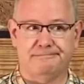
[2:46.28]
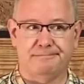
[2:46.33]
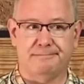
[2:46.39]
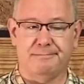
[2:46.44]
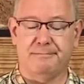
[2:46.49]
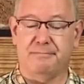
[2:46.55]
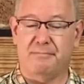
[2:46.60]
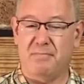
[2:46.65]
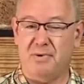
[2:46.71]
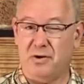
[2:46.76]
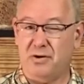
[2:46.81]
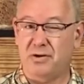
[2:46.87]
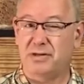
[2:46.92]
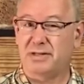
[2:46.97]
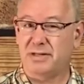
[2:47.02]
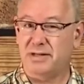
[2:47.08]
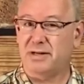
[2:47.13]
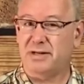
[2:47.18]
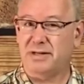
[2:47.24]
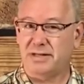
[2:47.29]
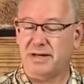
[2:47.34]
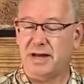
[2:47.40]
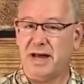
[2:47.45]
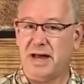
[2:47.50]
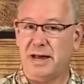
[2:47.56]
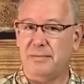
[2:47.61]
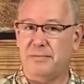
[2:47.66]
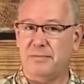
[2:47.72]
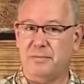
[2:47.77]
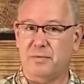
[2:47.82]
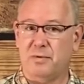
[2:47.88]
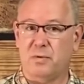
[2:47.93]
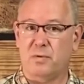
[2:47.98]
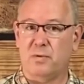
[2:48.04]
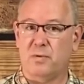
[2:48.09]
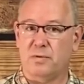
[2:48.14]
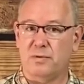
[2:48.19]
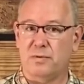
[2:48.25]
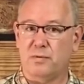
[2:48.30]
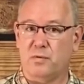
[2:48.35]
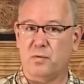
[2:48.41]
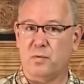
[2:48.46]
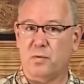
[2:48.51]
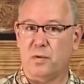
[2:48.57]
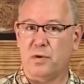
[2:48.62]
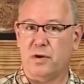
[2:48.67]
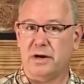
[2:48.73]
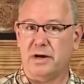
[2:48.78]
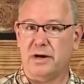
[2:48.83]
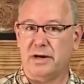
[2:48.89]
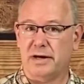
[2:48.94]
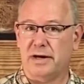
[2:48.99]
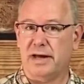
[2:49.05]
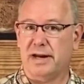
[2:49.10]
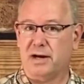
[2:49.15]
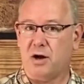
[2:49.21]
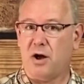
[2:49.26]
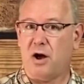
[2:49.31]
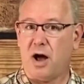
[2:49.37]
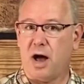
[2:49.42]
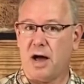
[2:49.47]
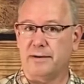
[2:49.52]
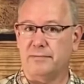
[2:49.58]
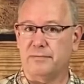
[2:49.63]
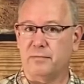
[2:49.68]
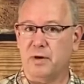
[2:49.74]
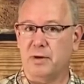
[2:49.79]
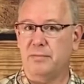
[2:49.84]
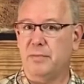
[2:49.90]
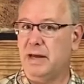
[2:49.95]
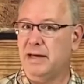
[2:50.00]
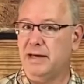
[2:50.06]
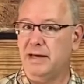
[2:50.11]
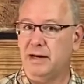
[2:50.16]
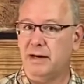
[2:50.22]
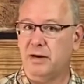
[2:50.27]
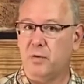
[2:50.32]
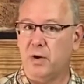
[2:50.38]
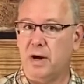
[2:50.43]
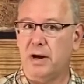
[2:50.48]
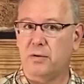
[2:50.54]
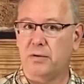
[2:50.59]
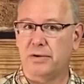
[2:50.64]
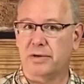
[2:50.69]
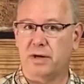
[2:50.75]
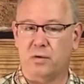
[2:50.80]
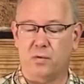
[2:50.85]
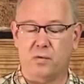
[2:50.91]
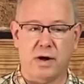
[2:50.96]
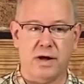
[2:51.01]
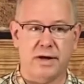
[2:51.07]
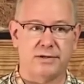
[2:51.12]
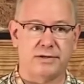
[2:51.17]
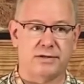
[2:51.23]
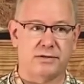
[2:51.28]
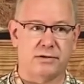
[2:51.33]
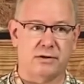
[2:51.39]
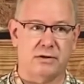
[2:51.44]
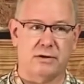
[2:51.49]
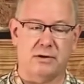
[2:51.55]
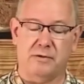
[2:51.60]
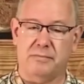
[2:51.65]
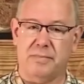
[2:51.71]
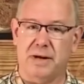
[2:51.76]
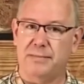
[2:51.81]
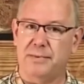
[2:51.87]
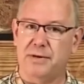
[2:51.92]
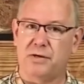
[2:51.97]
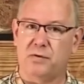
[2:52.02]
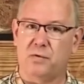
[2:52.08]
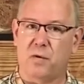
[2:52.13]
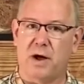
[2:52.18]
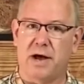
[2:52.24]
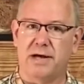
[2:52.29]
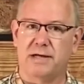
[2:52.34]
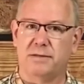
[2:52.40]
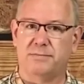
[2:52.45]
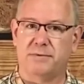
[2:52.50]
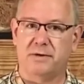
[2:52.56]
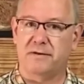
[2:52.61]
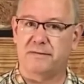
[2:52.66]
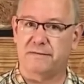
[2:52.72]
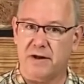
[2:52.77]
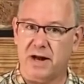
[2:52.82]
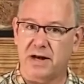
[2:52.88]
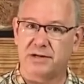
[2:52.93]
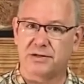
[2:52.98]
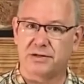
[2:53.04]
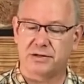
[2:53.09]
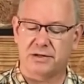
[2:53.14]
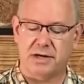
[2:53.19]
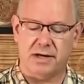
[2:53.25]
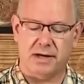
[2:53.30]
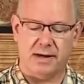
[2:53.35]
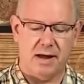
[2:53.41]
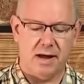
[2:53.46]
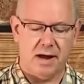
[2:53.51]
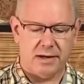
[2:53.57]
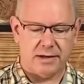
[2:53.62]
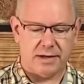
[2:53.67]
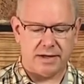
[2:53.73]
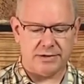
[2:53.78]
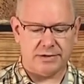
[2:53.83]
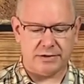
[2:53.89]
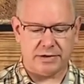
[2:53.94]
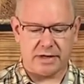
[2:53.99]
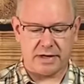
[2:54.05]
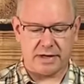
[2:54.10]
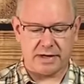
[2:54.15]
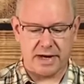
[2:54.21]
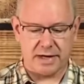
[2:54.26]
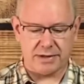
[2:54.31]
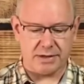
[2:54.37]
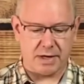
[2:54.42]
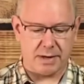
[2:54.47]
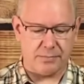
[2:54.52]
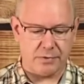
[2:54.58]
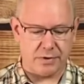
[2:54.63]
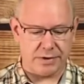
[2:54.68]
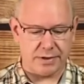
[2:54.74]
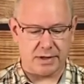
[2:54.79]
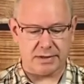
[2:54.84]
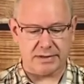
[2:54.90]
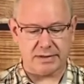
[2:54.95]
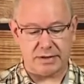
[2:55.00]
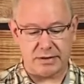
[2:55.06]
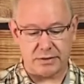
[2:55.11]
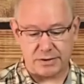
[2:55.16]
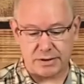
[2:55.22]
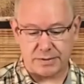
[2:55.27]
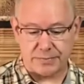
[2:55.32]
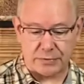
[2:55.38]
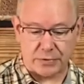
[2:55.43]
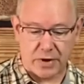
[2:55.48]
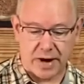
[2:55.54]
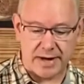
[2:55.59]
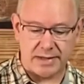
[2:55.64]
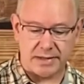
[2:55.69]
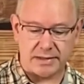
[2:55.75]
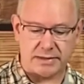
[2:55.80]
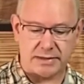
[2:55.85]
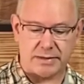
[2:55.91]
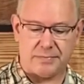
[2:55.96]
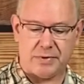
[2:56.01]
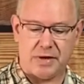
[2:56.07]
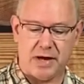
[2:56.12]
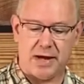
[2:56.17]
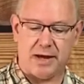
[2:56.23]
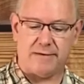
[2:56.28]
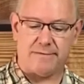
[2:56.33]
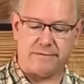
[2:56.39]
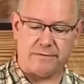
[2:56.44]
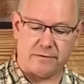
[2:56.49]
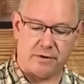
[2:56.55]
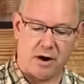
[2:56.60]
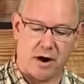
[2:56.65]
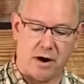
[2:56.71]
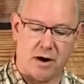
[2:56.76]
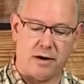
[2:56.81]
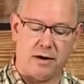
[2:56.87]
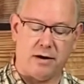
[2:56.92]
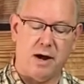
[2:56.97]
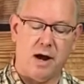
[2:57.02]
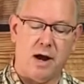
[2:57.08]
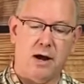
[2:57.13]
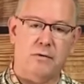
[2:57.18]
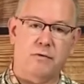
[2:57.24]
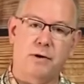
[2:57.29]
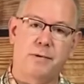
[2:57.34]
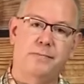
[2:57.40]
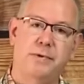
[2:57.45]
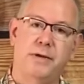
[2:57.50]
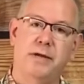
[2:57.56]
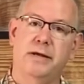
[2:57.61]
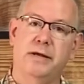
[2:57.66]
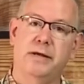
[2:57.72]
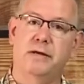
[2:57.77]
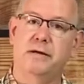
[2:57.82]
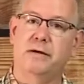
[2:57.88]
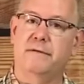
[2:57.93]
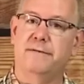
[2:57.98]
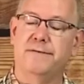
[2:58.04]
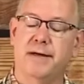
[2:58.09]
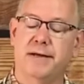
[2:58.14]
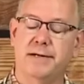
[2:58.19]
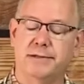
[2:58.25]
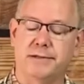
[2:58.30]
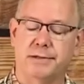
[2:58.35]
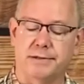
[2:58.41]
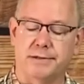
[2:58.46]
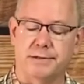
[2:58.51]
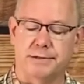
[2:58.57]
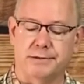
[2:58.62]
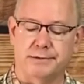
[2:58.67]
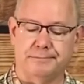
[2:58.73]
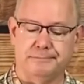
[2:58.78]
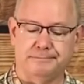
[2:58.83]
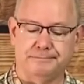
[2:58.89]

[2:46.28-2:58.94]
most of the time we're going to get caught. We may get away with it once or maybe twice, but eventually things are going to catch up with us. And there's a price to pay for our repeated offenses.